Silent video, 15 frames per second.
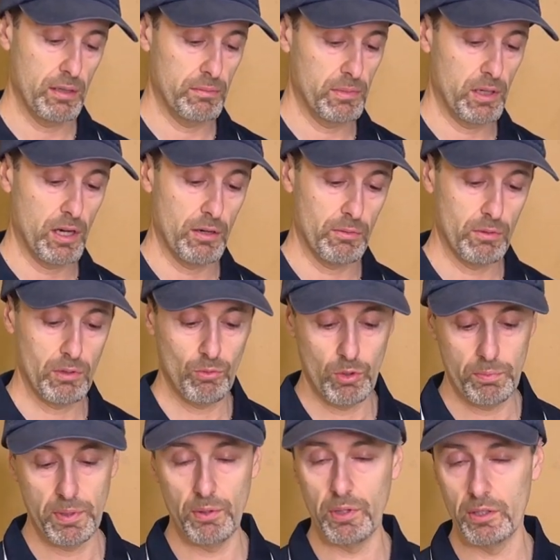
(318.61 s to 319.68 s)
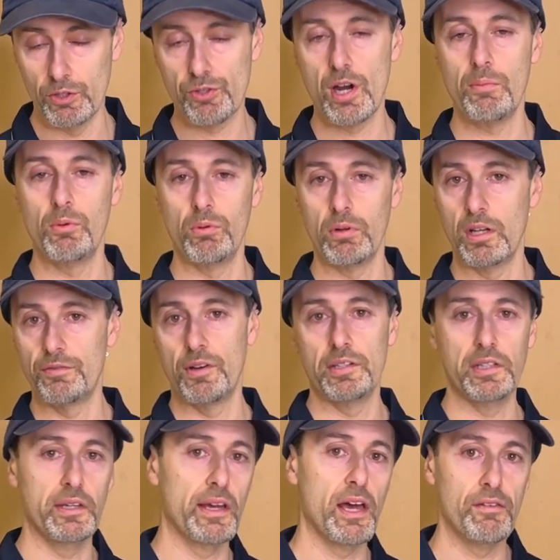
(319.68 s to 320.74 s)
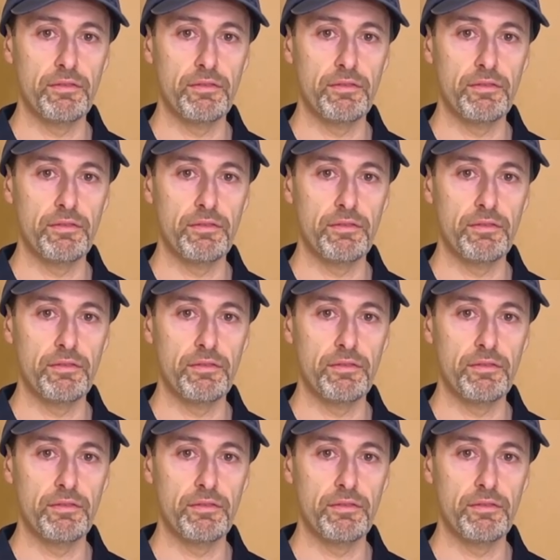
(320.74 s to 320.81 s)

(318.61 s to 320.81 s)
I'd be in trouble if I didn't have